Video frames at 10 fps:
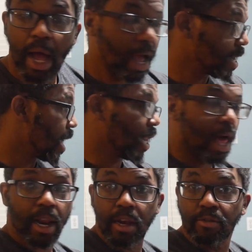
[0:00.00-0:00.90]
I got a
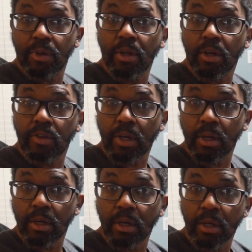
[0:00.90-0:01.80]
lot of different looks here,
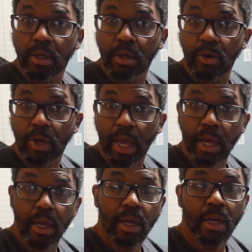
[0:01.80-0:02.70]
okay?
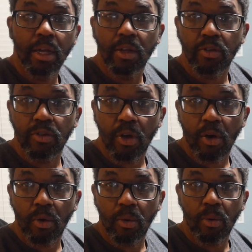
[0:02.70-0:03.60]

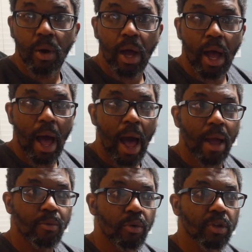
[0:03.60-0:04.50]
So I
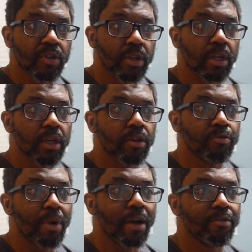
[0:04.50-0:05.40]
want to give
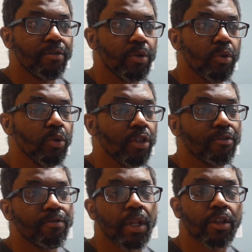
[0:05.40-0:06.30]
my food the
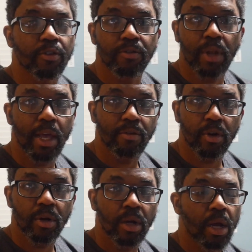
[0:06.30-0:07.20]
fullest
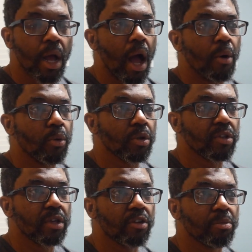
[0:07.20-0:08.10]
flavor. I want
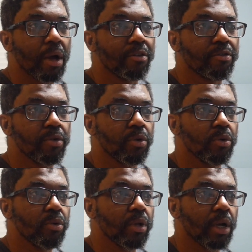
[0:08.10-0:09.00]
to give my food
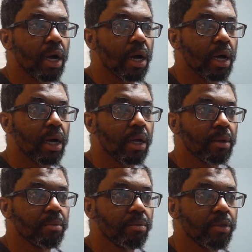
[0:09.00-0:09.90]

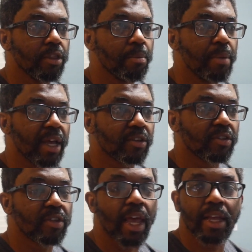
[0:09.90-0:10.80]
the
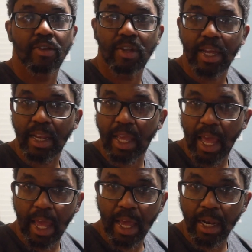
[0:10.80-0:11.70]
best taste it
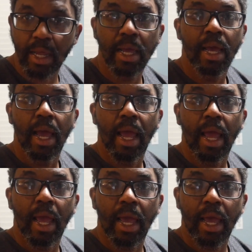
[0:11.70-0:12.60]
can,
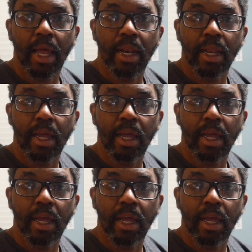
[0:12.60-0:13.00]
and